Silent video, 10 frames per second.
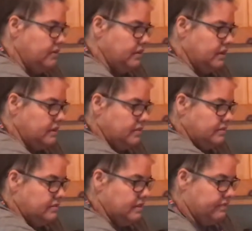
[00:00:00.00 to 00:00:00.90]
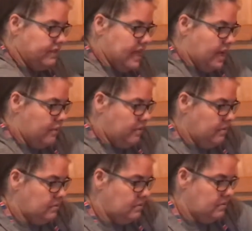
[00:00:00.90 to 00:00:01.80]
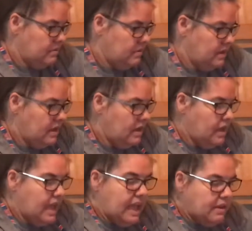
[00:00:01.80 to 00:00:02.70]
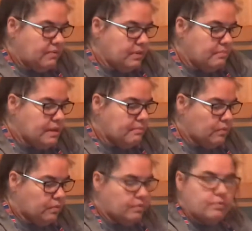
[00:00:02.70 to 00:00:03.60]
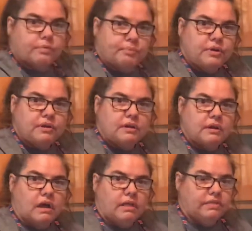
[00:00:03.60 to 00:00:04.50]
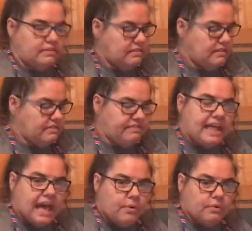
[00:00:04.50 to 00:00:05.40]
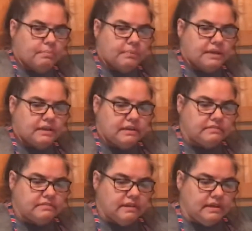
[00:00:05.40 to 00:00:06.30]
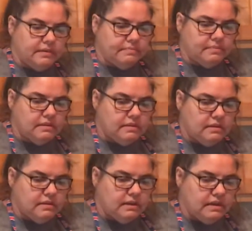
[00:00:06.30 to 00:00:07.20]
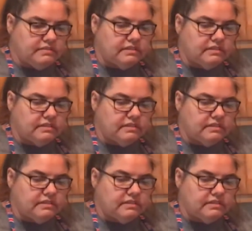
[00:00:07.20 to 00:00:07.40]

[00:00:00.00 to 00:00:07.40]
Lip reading: is the flour, and remember we're putting all this in the flour because it's a